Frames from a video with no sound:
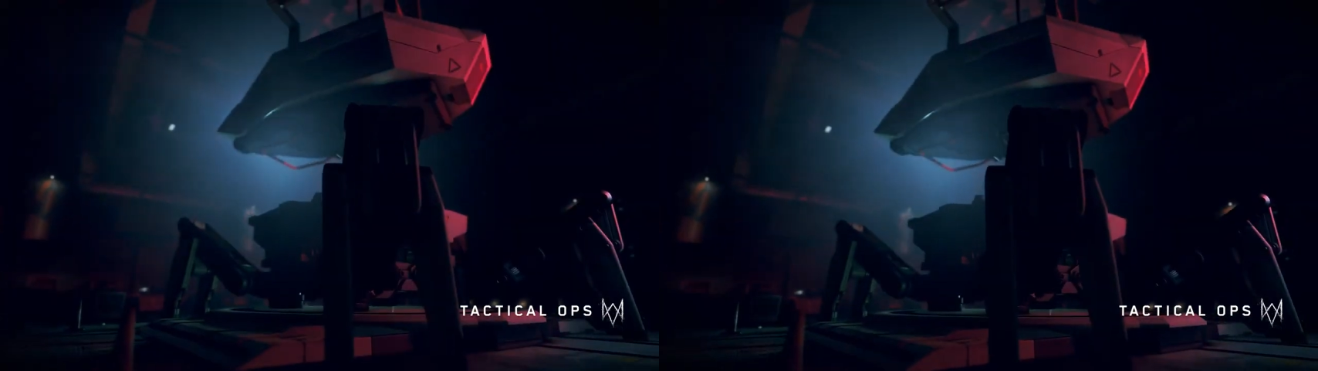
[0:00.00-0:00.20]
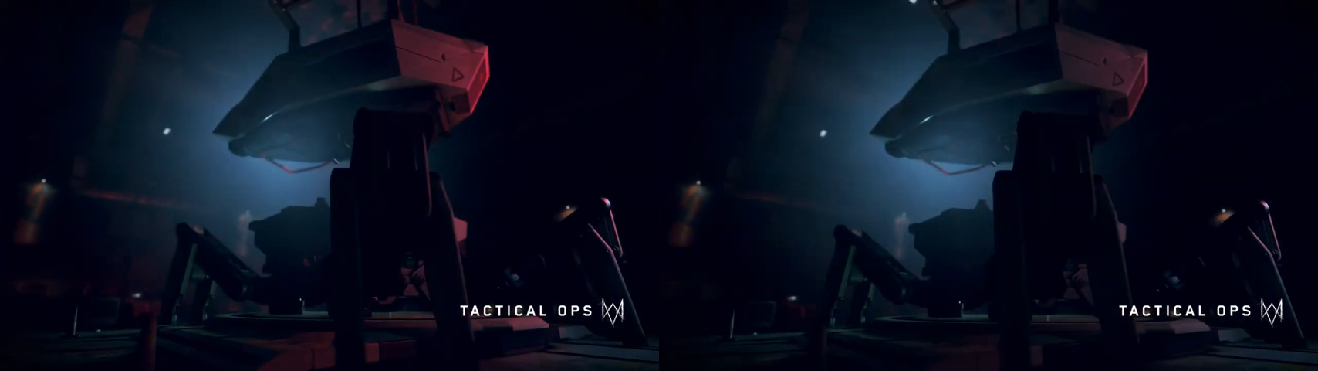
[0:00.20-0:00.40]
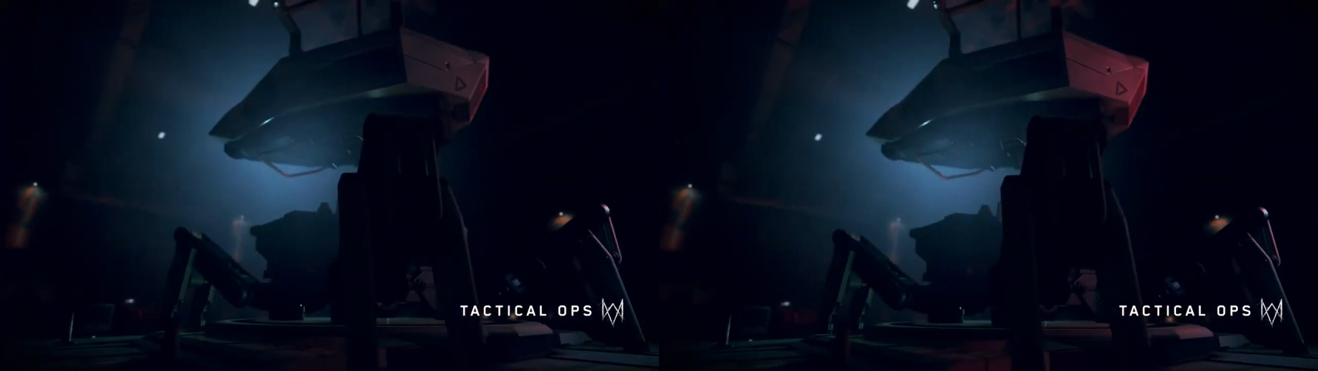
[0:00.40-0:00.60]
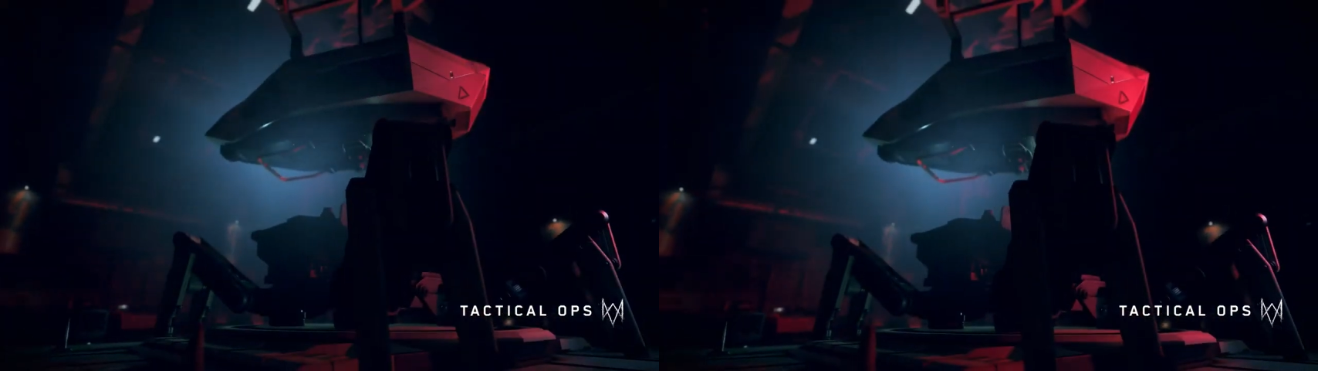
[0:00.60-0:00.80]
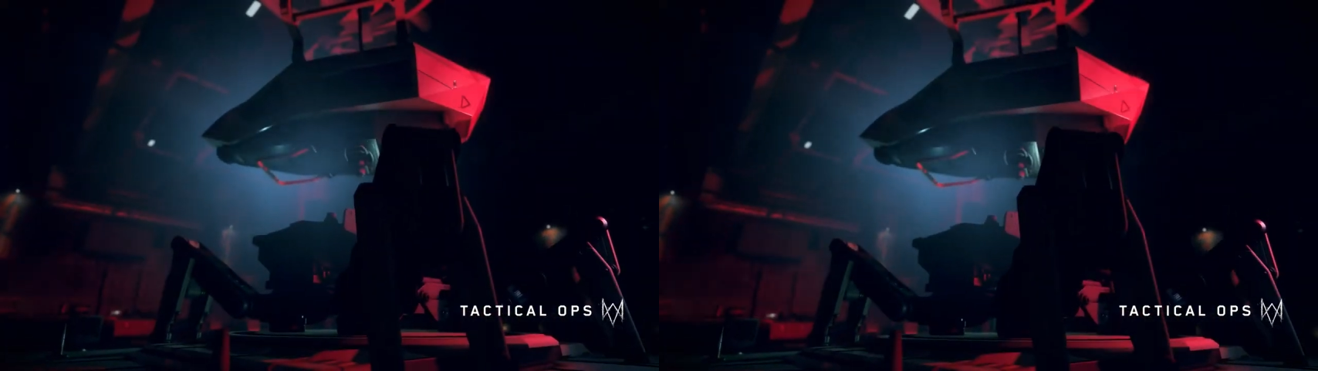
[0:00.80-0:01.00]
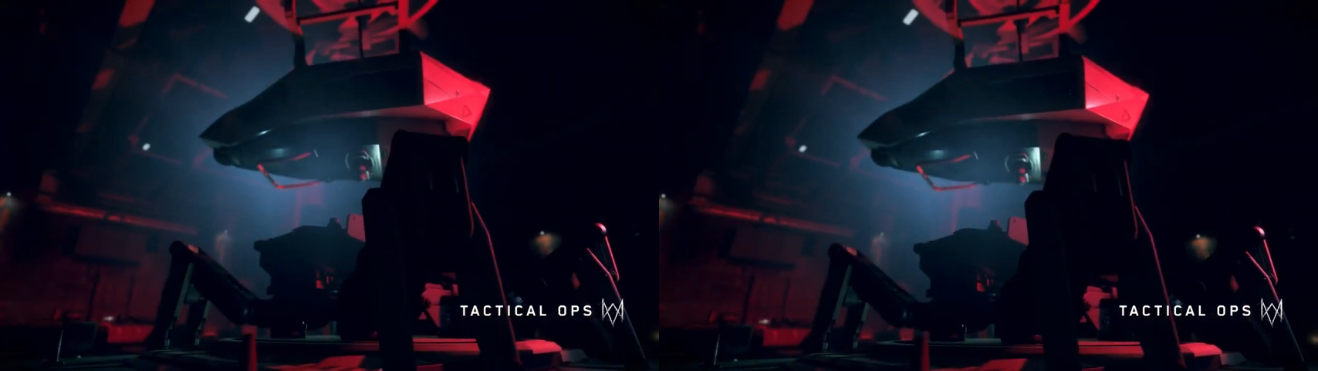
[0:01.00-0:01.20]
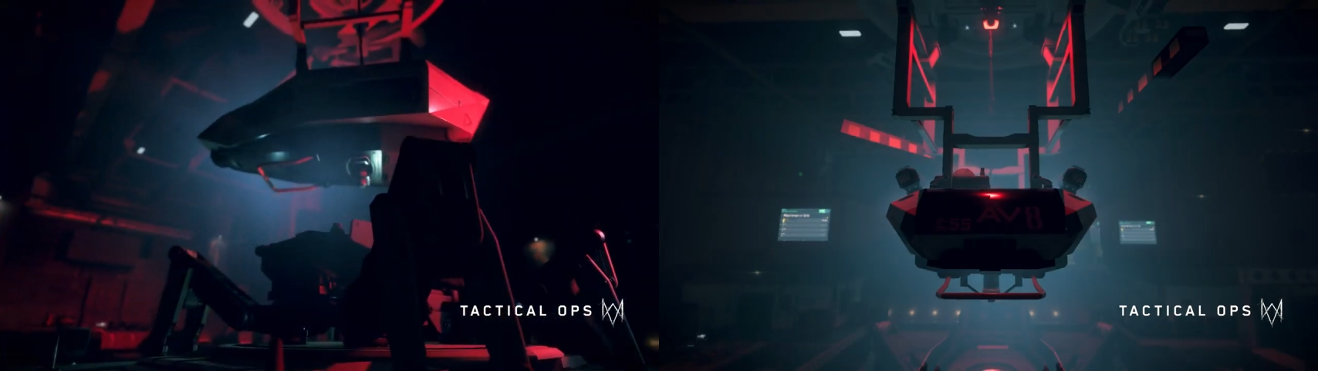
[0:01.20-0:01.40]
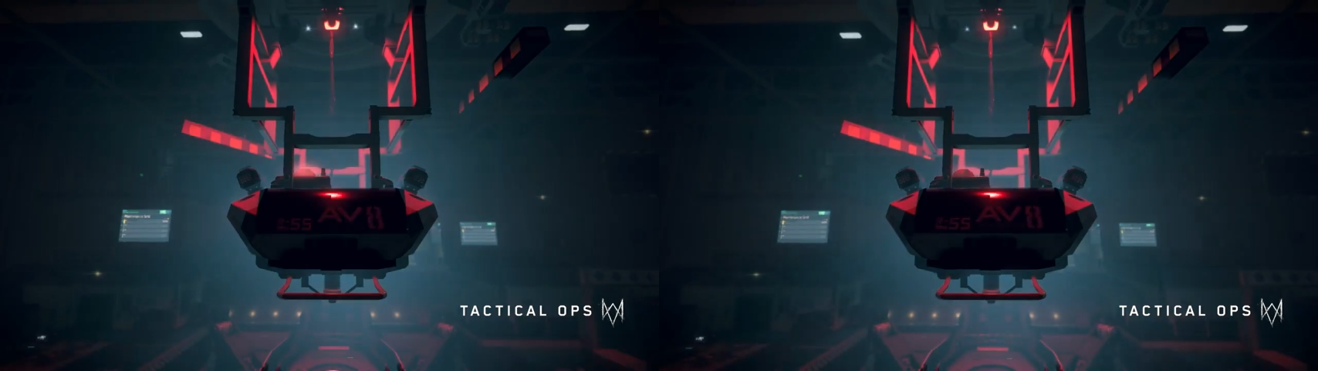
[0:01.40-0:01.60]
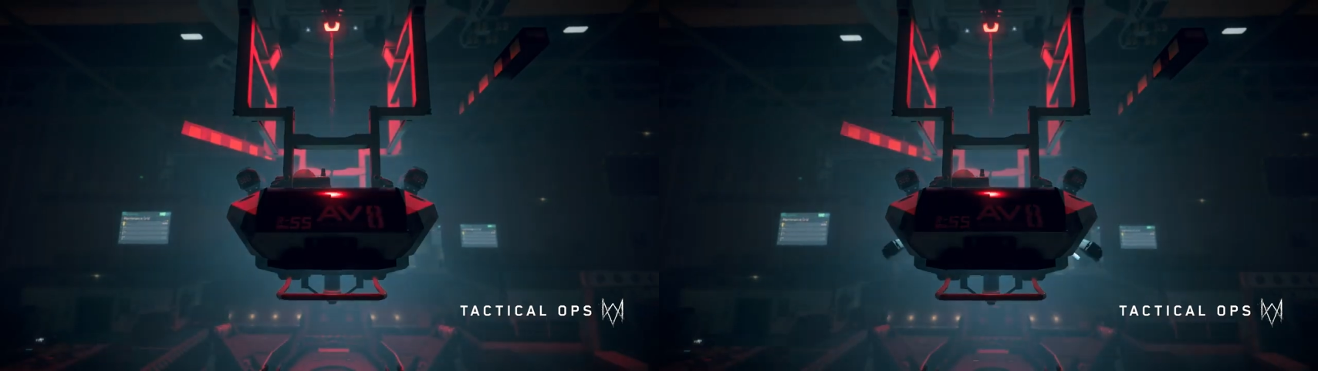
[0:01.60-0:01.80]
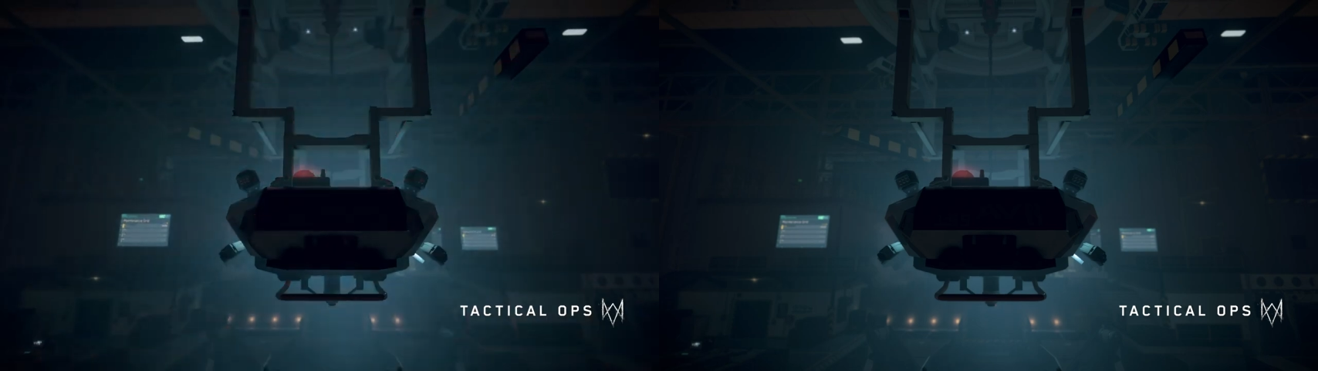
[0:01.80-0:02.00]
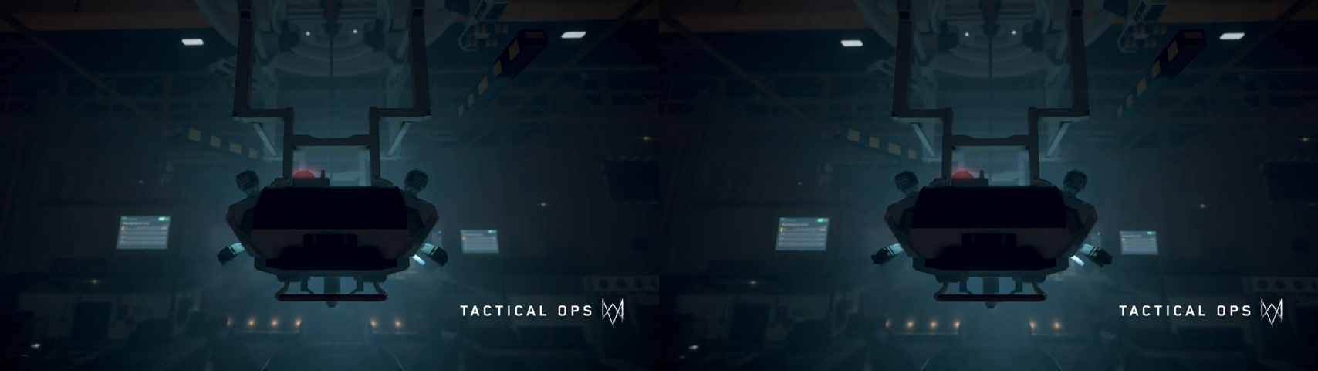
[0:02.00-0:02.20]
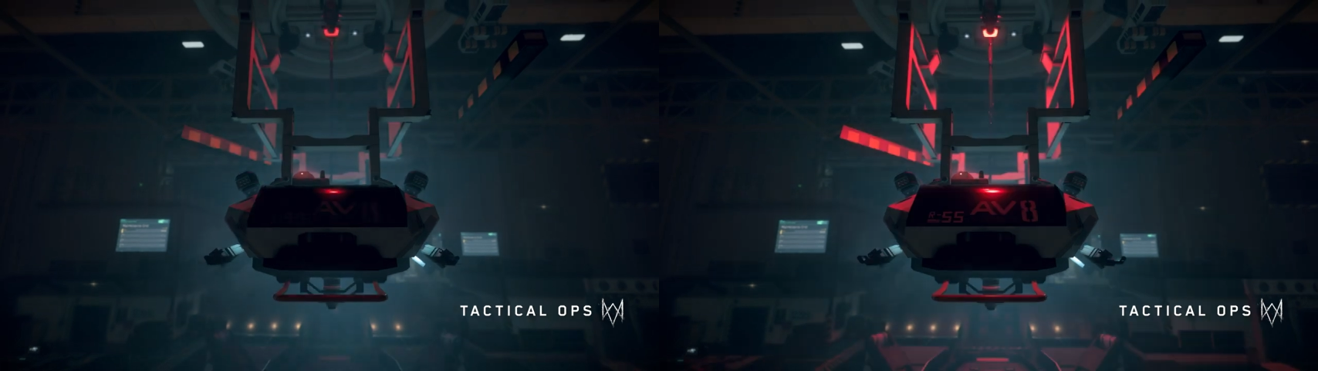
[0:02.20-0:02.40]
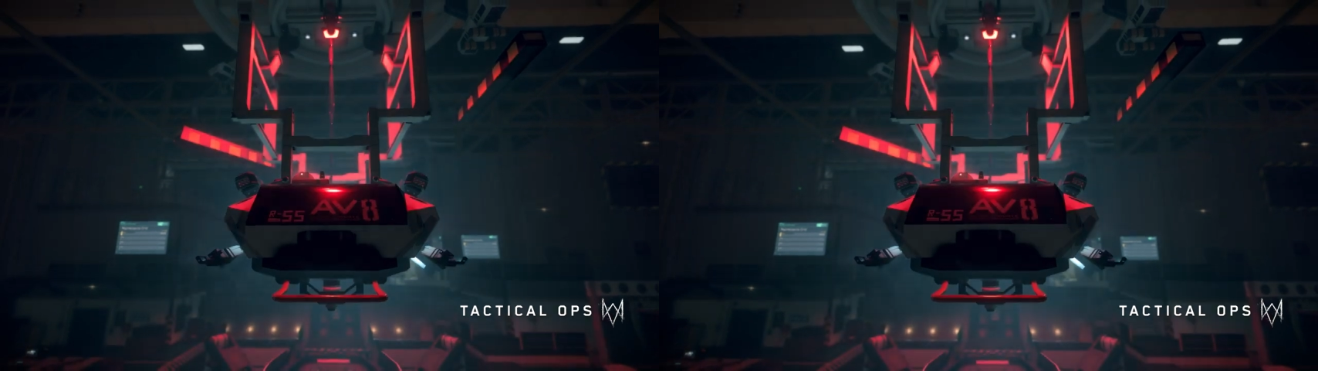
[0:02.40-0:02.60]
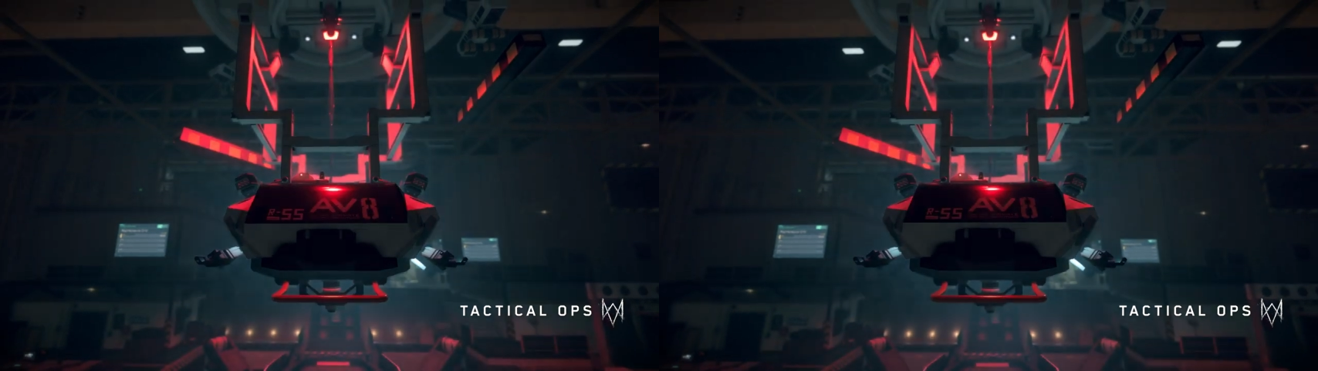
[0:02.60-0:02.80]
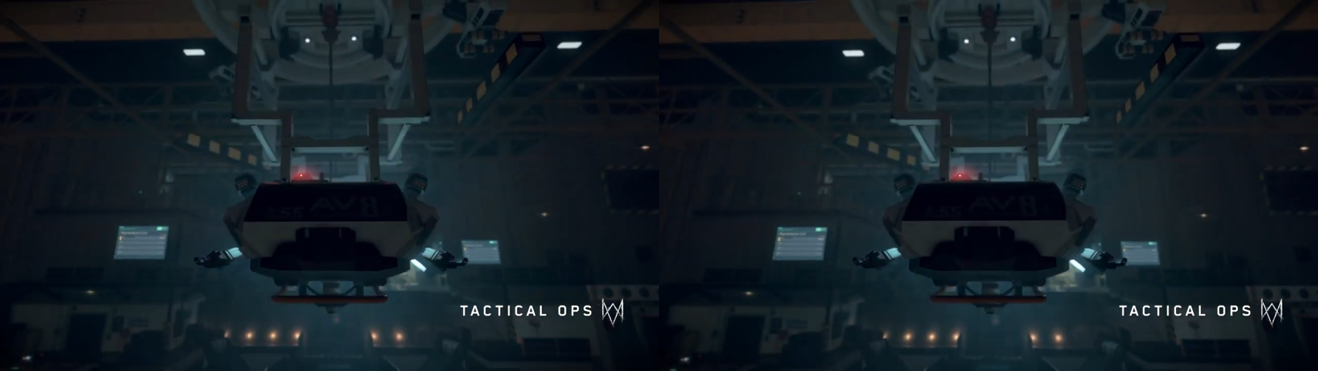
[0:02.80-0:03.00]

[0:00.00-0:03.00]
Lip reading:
(no speaker visible)